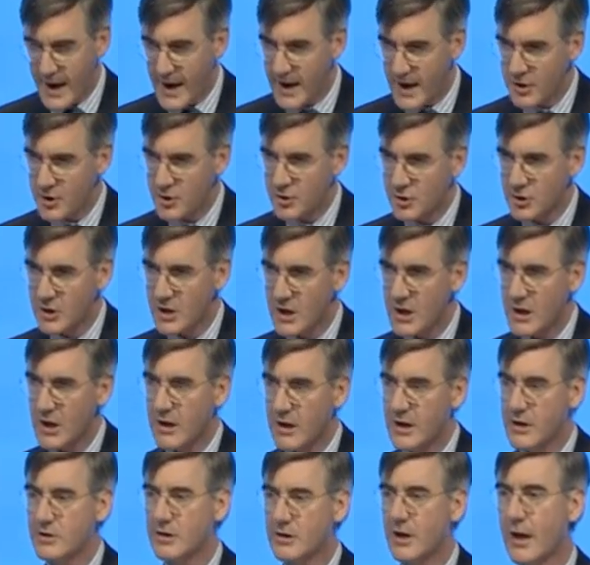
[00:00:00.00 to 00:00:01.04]
our
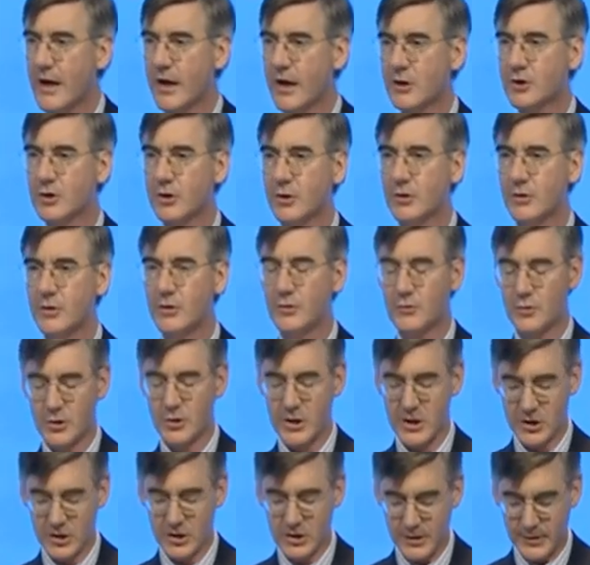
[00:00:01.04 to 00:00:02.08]
energy and intellectual
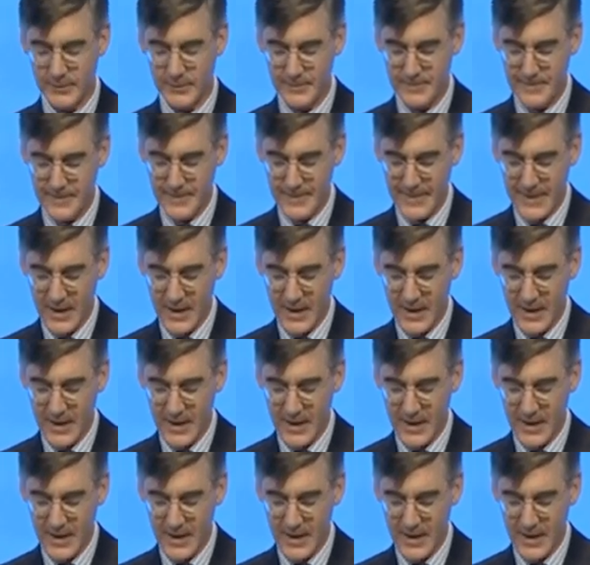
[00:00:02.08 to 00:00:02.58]
nutrition.